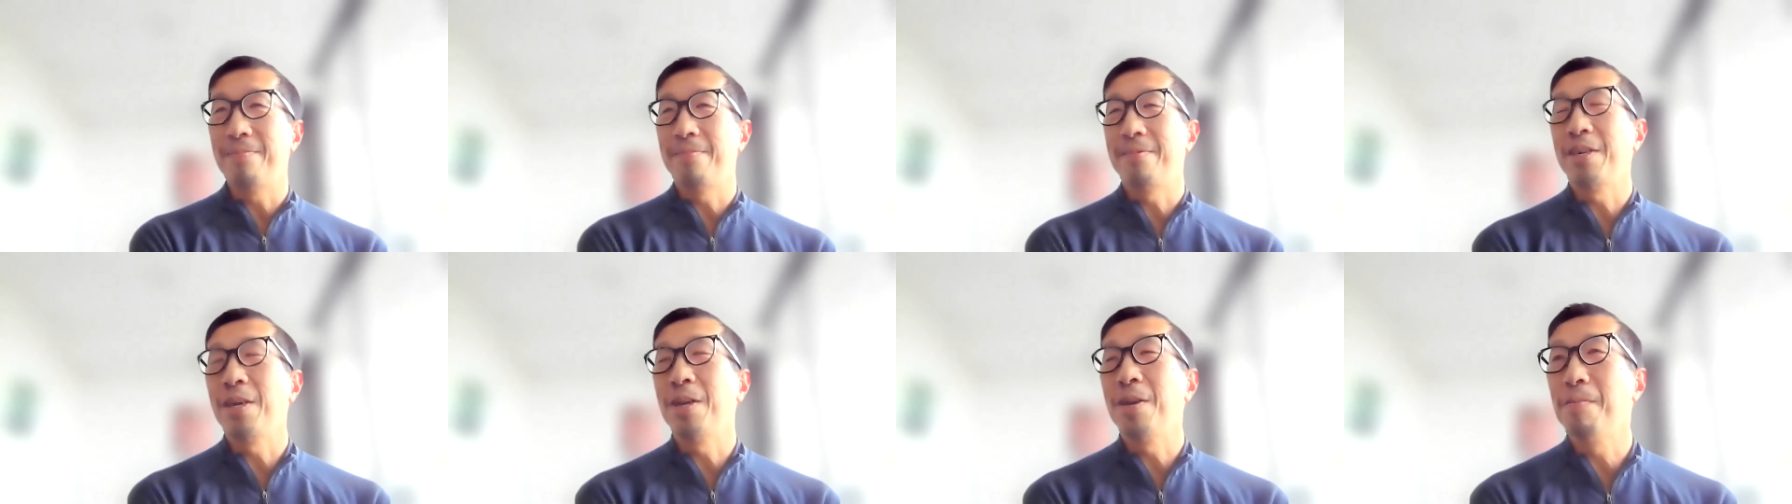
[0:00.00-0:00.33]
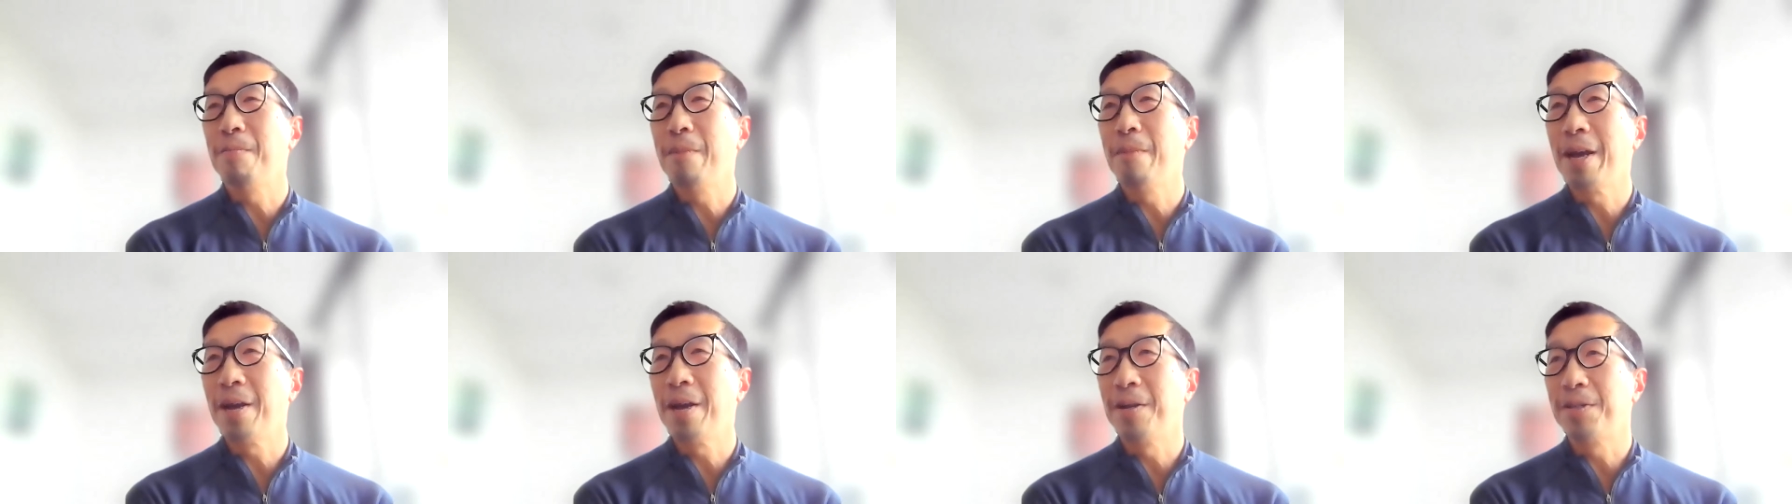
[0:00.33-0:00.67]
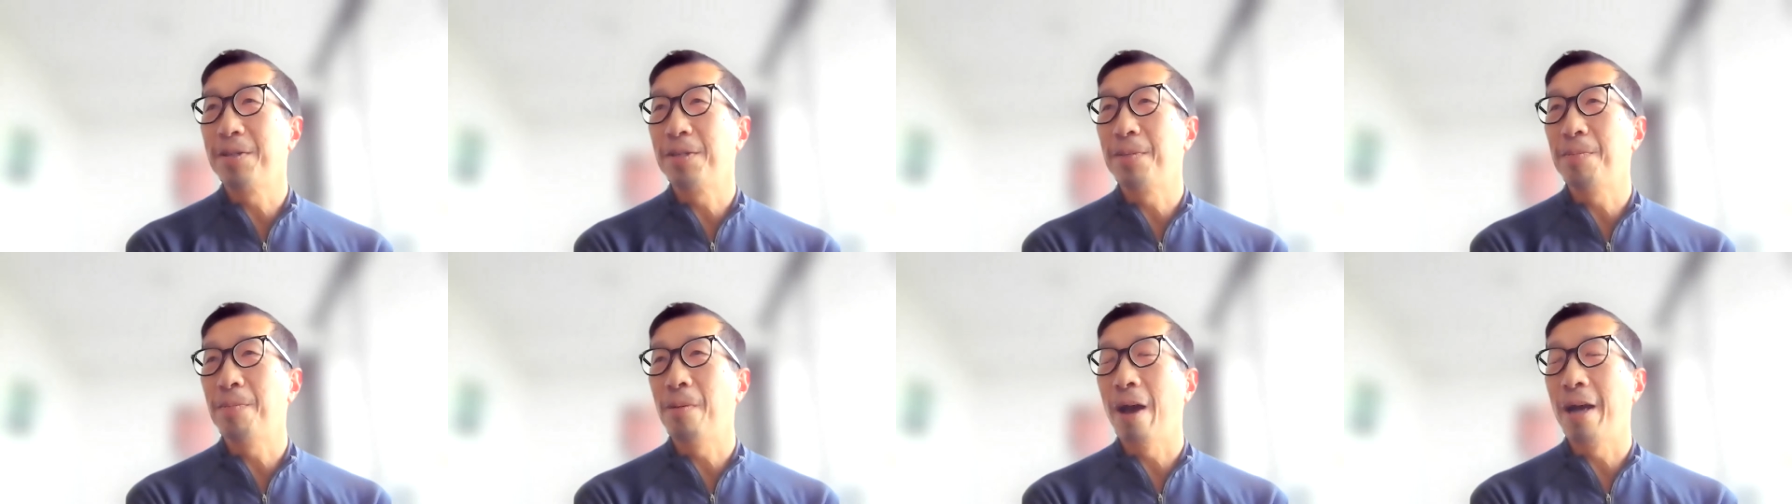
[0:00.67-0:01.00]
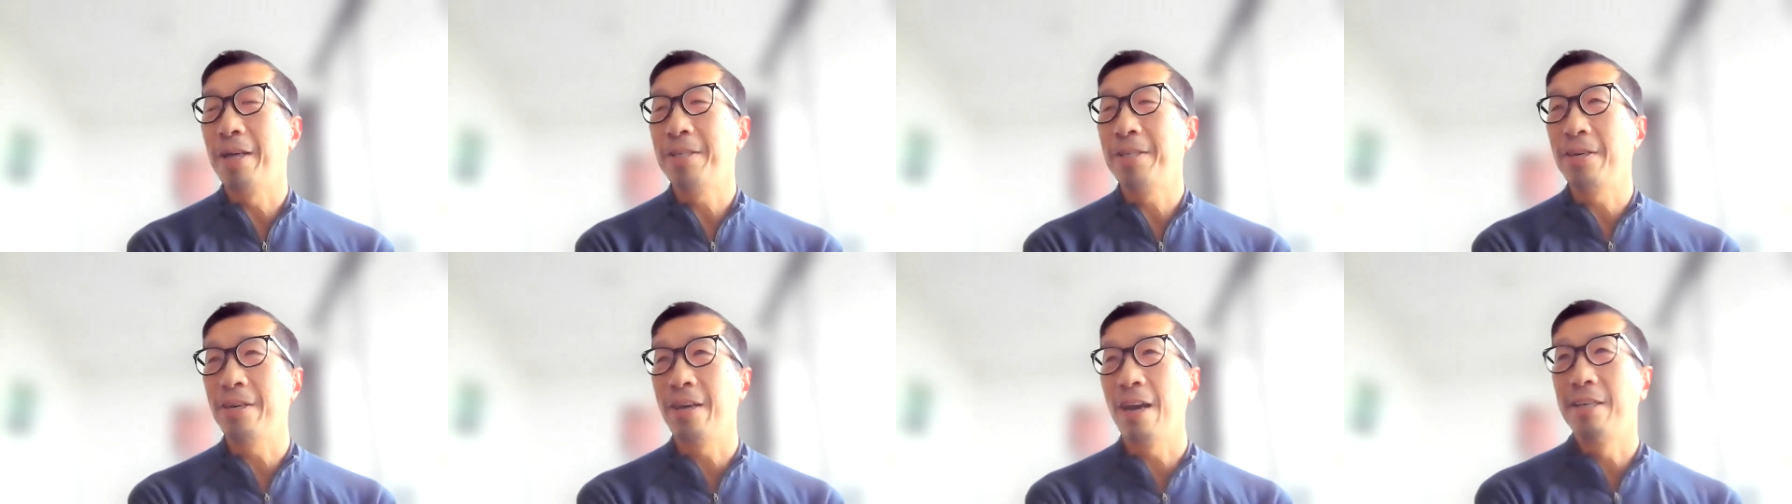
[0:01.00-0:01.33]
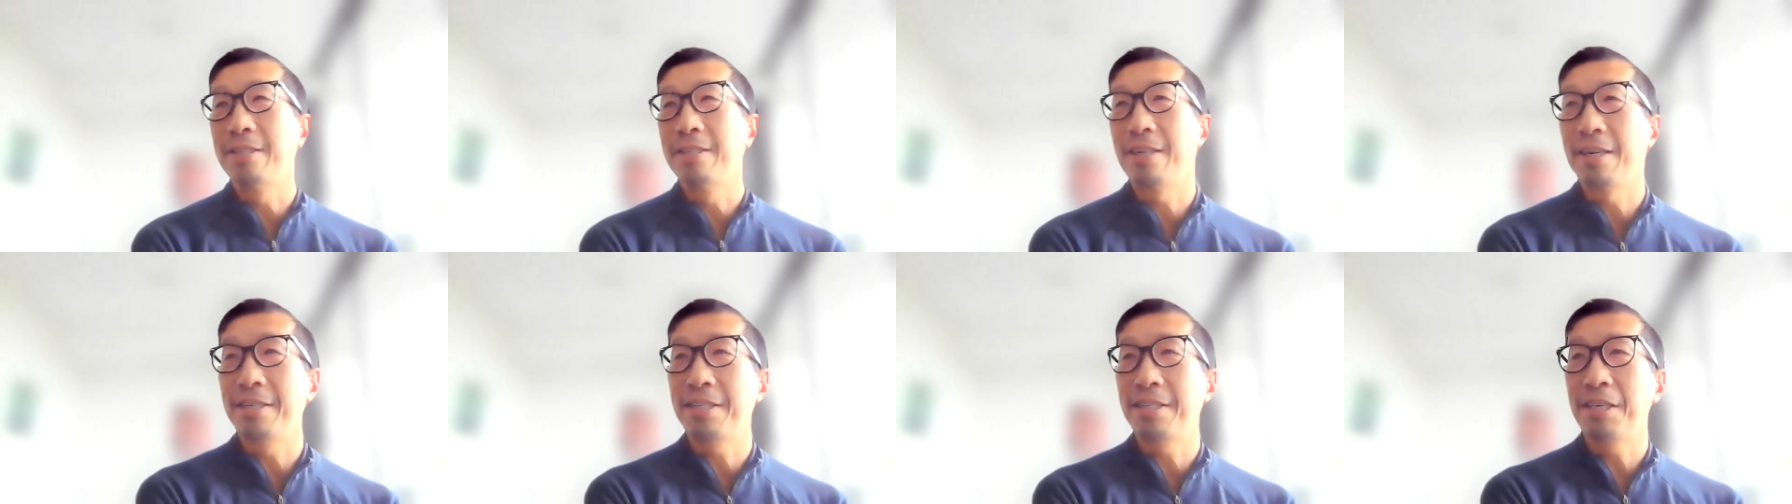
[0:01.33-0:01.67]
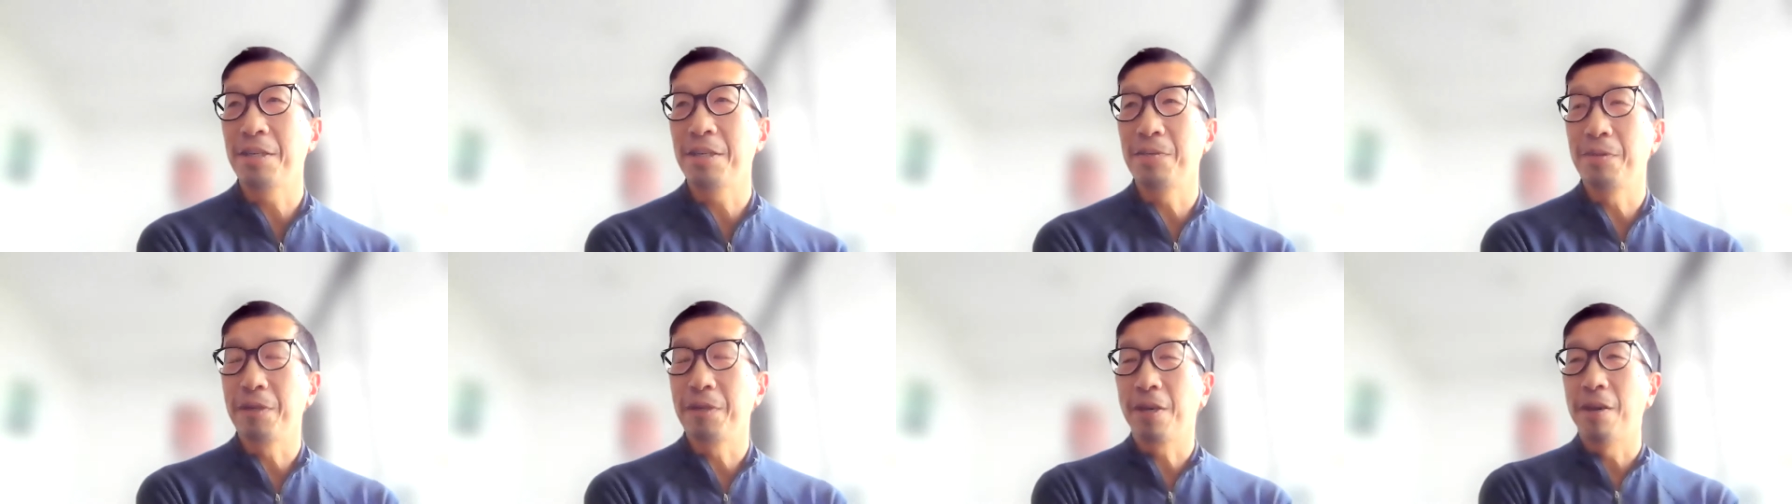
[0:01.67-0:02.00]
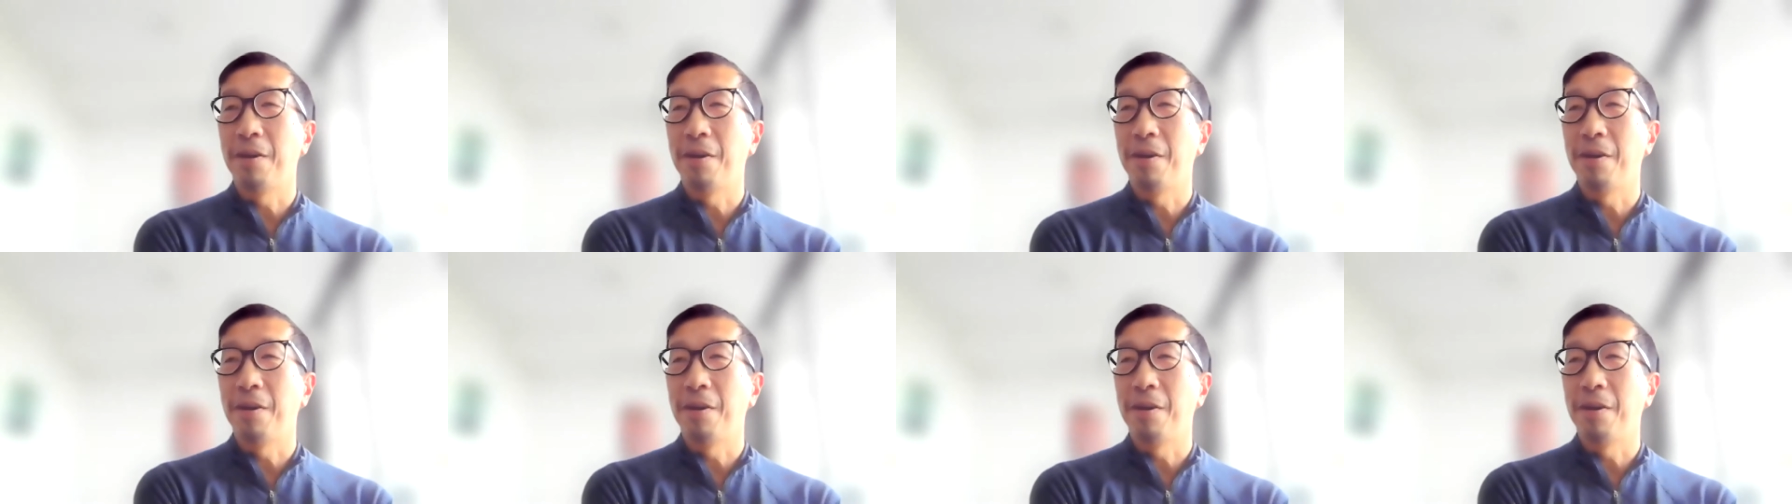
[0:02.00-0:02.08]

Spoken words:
May not surprise you guys. I deal with